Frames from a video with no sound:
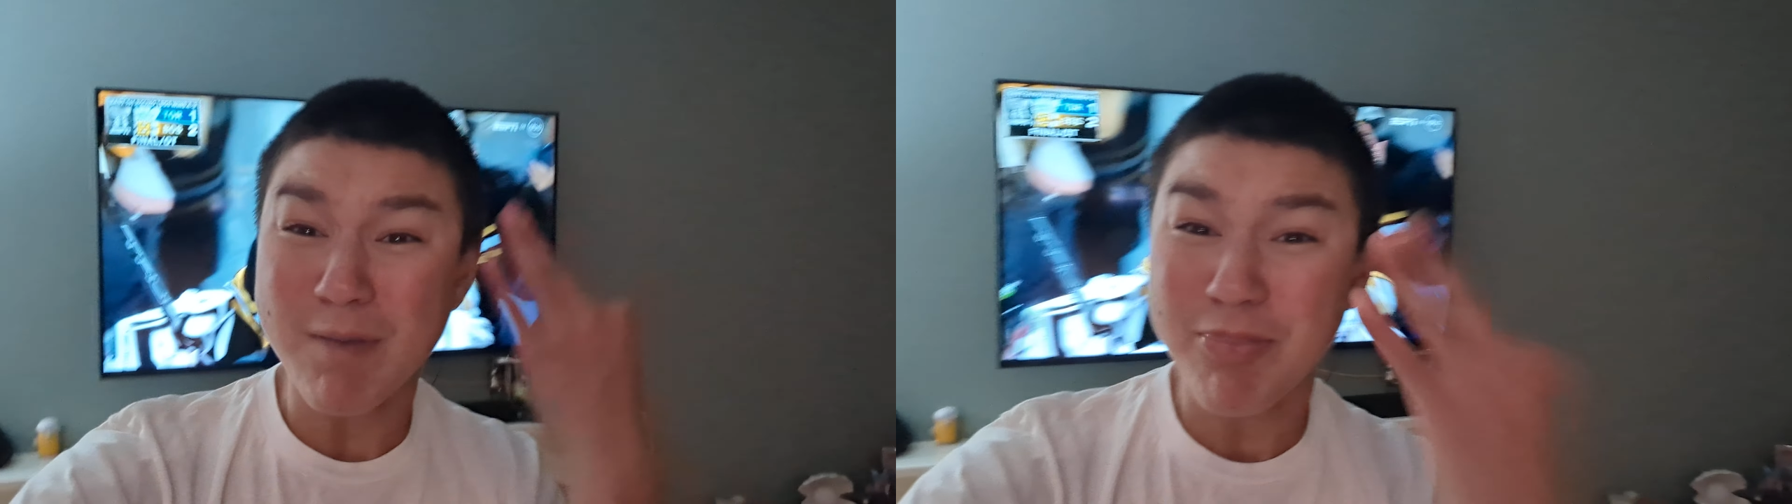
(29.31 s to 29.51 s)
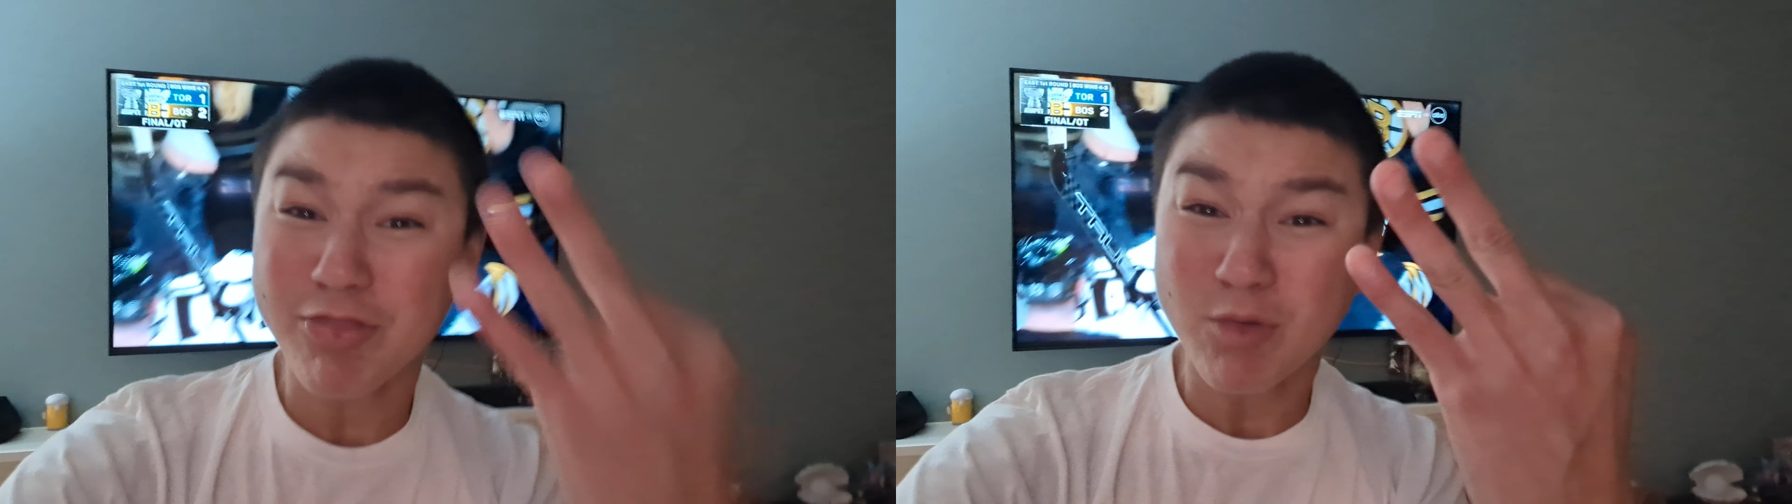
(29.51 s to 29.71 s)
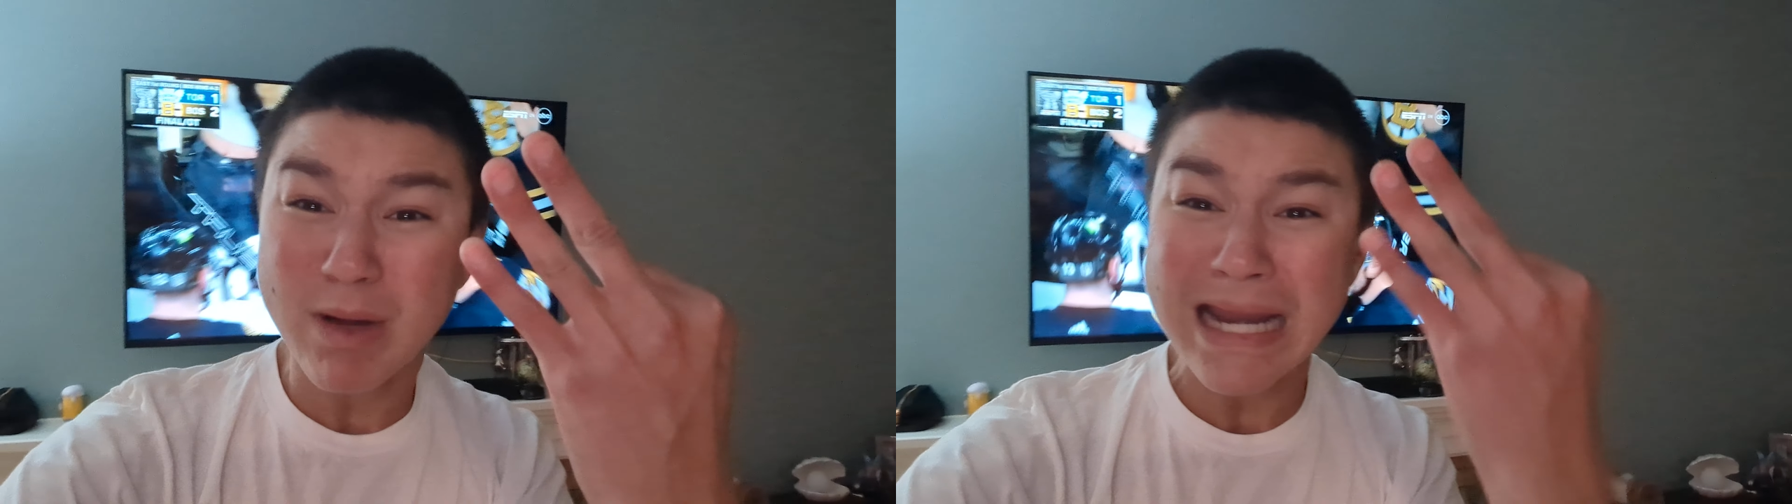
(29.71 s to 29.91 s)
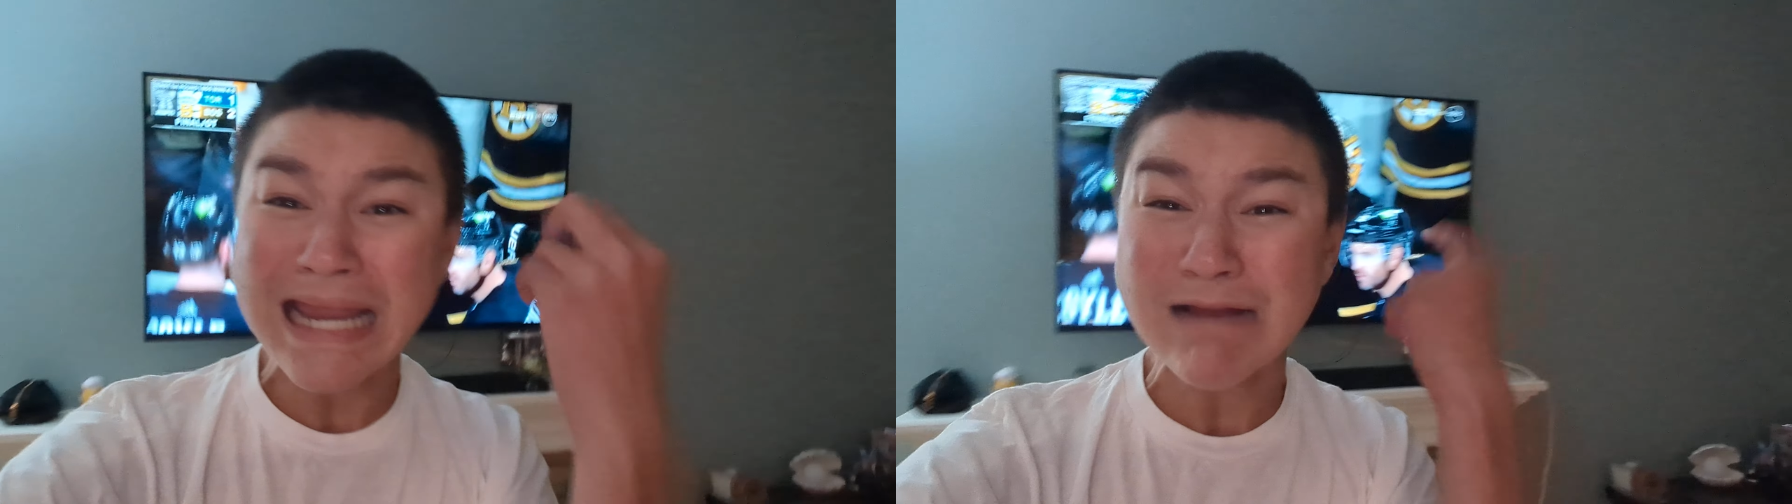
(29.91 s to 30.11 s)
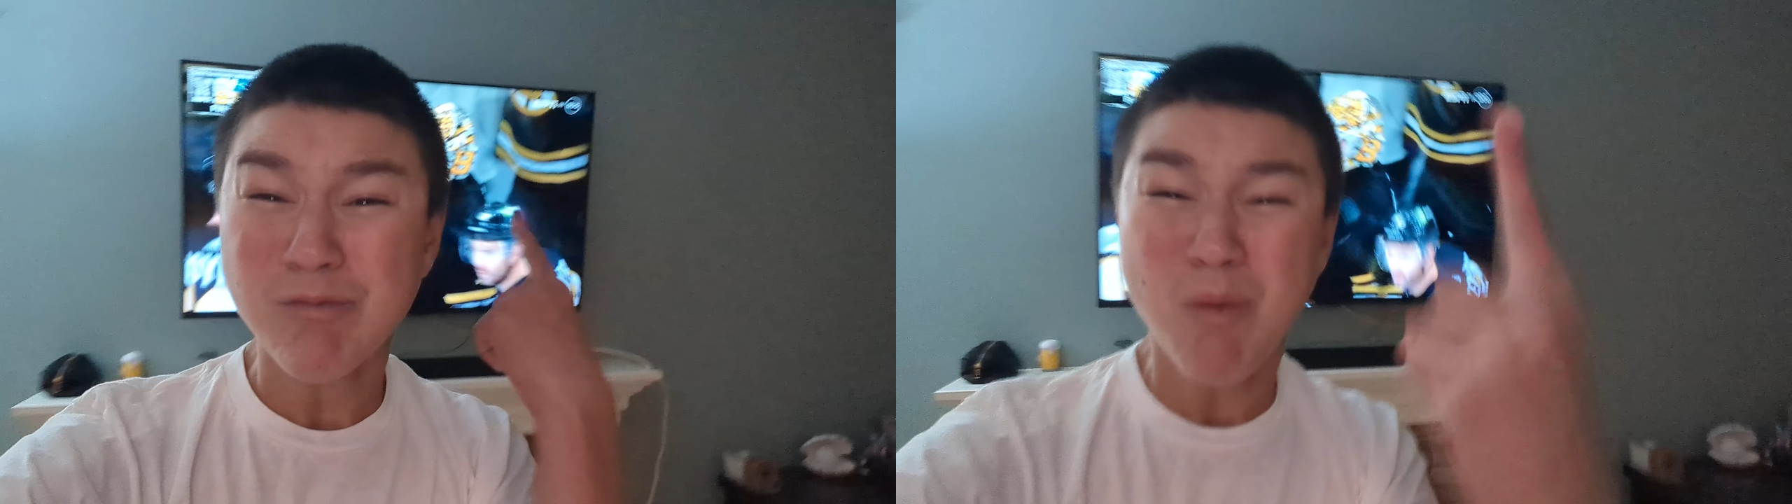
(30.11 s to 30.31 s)
from
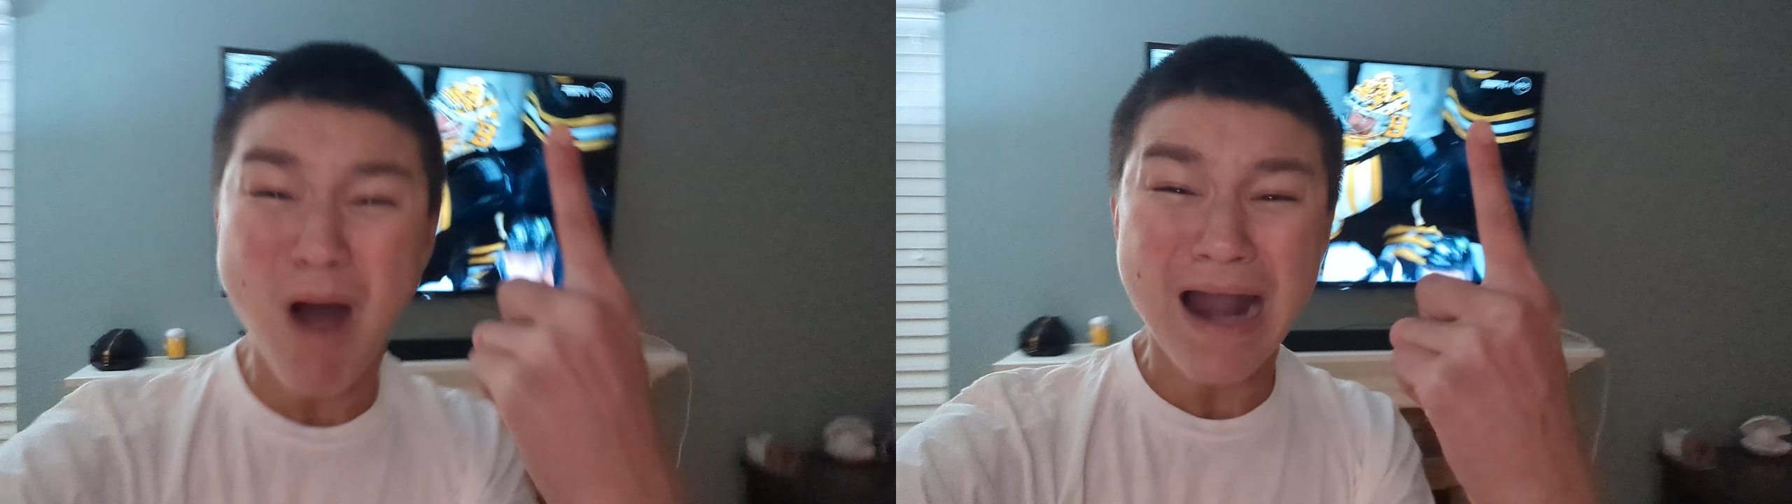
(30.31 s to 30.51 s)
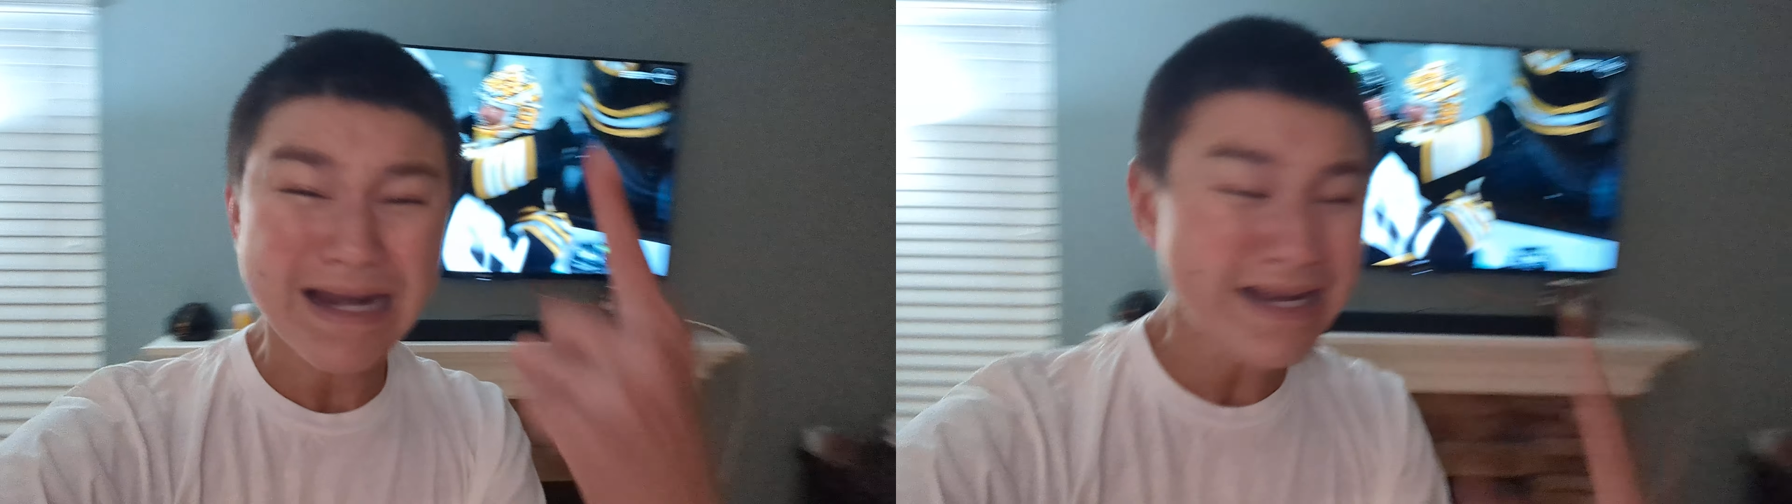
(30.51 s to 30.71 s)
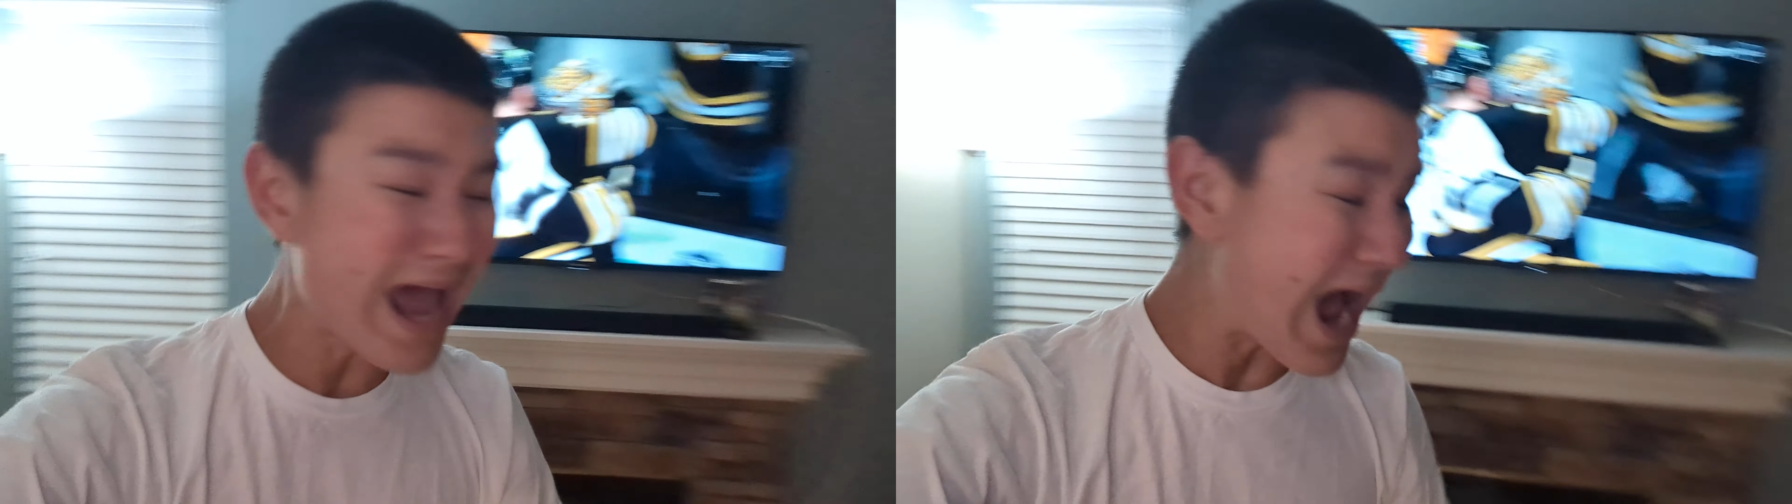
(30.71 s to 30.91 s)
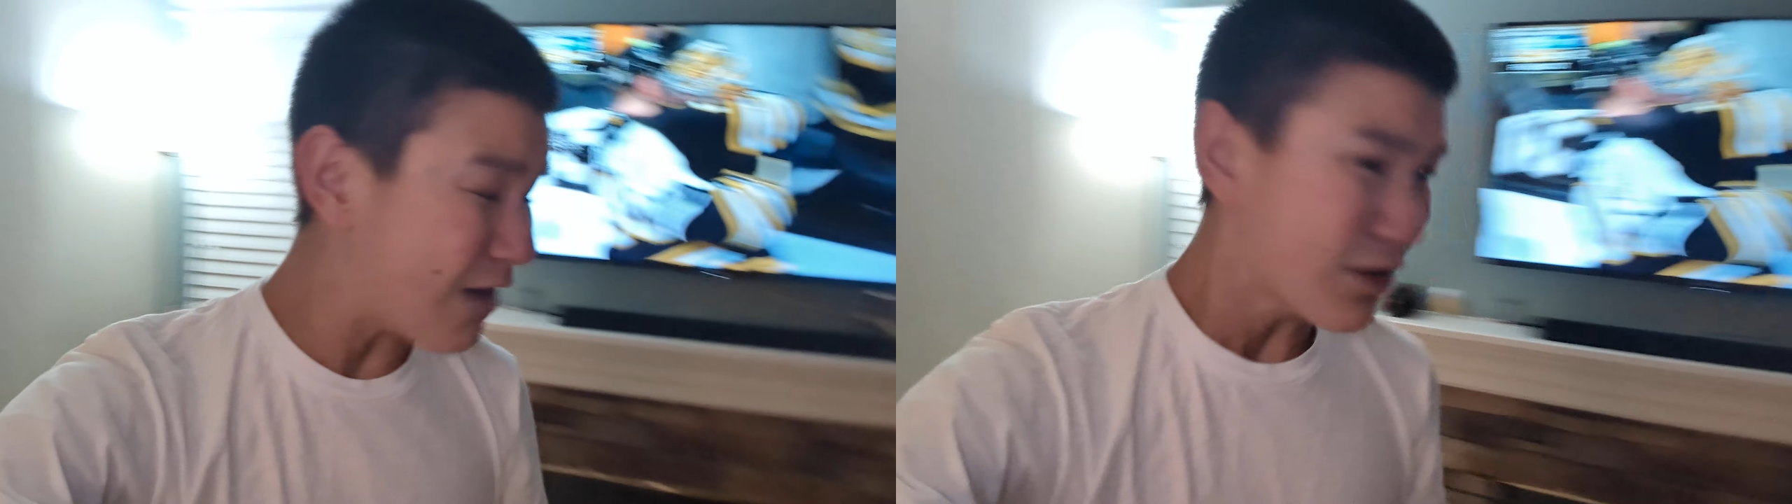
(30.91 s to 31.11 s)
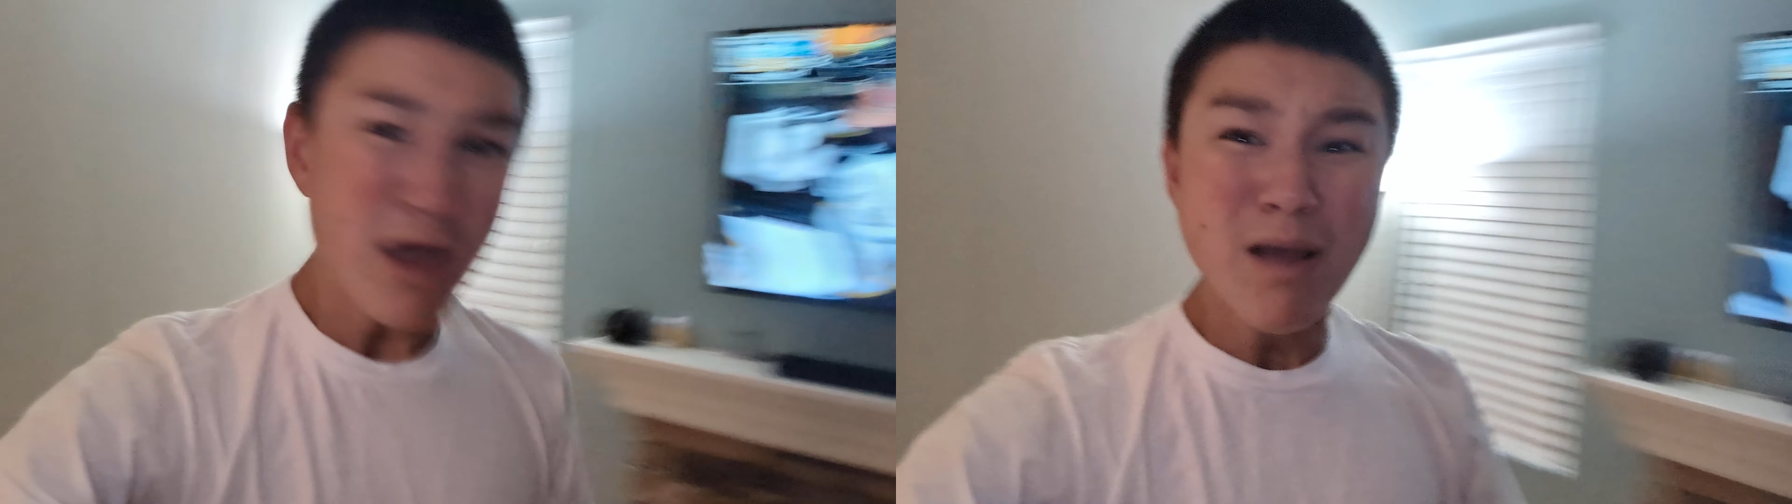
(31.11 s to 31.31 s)
3-1
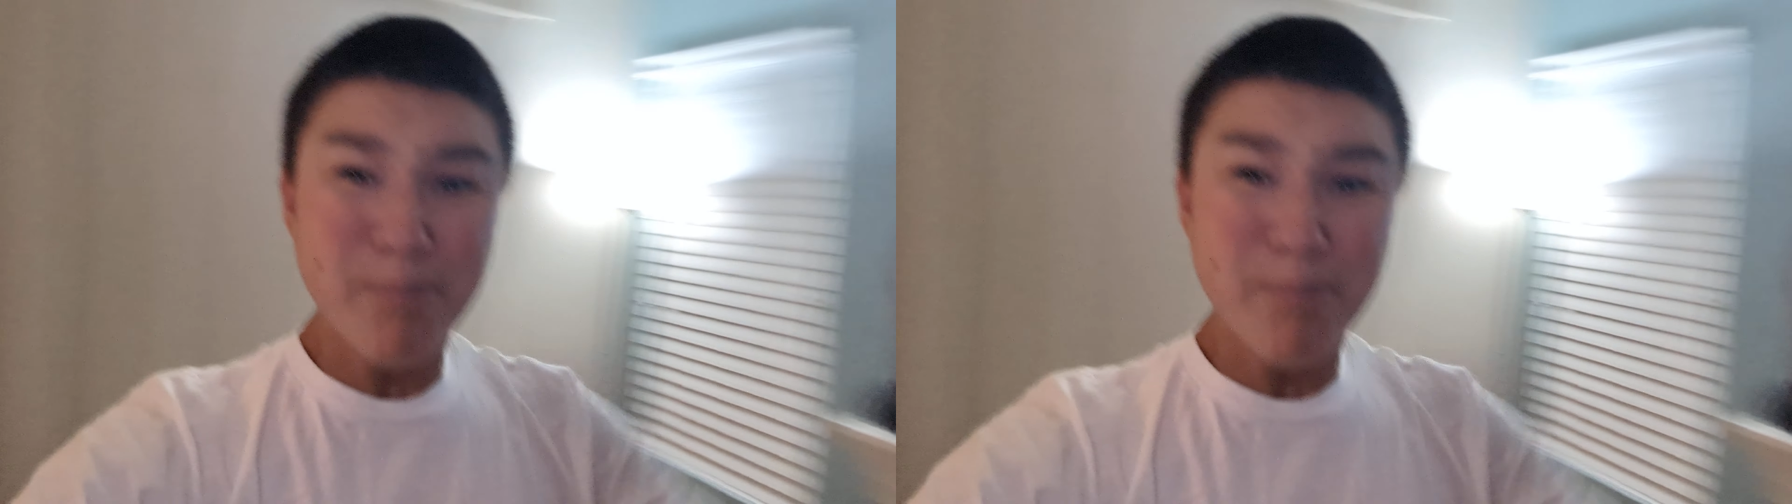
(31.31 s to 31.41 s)
down.